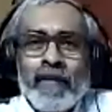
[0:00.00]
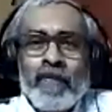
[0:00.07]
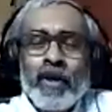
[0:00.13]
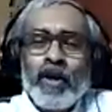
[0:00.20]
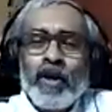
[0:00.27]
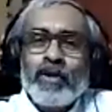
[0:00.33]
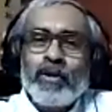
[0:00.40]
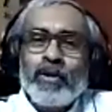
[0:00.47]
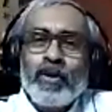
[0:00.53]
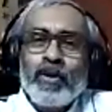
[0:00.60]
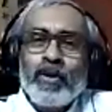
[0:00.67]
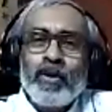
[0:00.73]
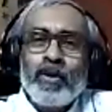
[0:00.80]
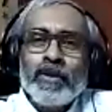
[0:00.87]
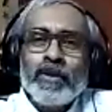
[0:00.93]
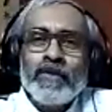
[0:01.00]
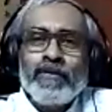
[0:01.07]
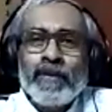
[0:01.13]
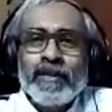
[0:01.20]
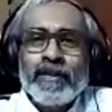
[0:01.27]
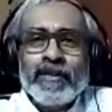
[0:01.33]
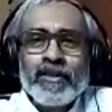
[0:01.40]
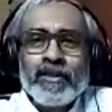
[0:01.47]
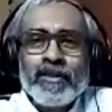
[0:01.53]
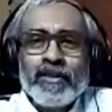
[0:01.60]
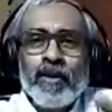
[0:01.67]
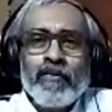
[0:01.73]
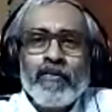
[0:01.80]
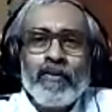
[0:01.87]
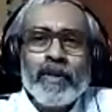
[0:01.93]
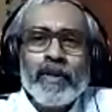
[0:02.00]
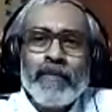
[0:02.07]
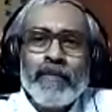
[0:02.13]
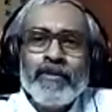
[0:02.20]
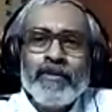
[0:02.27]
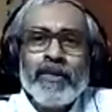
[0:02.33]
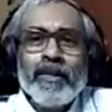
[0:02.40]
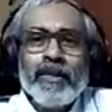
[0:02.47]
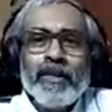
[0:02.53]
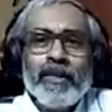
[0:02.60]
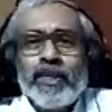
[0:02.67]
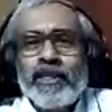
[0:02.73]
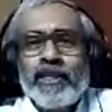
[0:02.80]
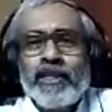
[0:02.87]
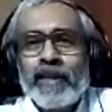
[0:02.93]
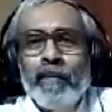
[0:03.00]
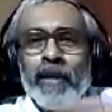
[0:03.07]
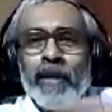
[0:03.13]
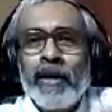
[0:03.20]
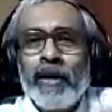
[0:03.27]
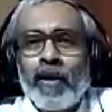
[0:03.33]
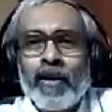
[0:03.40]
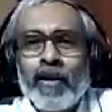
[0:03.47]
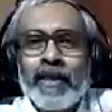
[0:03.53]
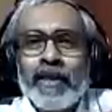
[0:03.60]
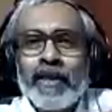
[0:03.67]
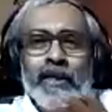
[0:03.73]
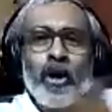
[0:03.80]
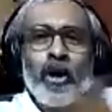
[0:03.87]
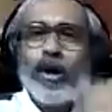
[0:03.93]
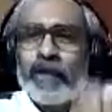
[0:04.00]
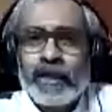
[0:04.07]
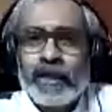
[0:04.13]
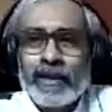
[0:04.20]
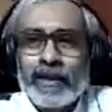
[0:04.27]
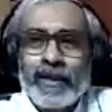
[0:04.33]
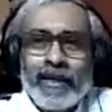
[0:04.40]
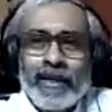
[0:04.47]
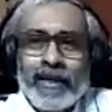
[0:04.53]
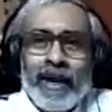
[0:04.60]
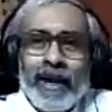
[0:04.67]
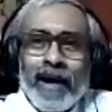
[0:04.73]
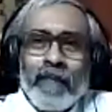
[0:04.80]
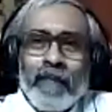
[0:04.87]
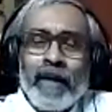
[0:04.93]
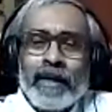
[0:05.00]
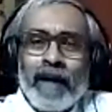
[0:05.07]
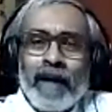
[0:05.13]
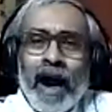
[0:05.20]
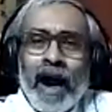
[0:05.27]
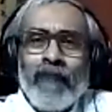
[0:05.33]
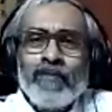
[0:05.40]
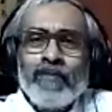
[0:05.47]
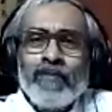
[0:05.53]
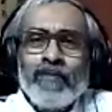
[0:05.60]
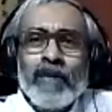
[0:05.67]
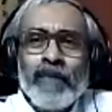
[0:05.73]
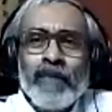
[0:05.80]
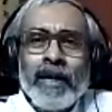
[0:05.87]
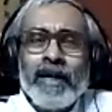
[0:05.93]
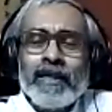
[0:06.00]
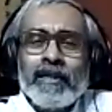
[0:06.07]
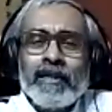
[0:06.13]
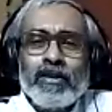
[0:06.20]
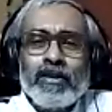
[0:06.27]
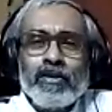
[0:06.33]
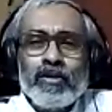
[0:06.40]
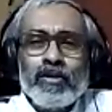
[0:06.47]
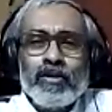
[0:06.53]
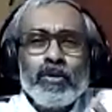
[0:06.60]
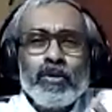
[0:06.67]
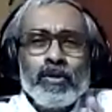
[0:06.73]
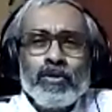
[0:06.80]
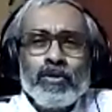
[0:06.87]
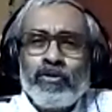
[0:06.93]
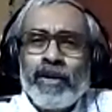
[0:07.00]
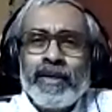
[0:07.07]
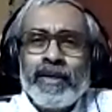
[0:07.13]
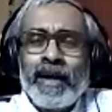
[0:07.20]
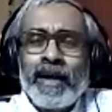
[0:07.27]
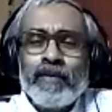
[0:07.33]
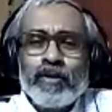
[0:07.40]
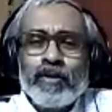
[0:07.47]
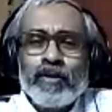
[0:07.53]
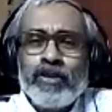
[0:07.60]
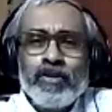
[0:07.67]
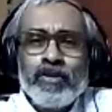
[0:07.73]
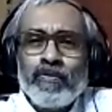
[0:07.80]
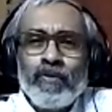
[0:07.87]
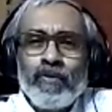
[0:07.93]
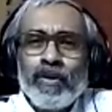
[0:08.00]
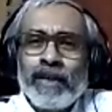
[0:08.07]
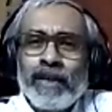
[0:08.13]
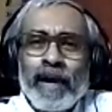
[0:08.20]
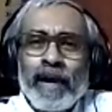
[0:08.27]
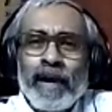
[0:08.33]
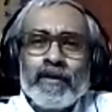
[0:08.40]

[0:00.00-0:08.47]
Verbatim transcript: So the first three or four times she stumbled on that corner. But after doing it two to three times or three to four times,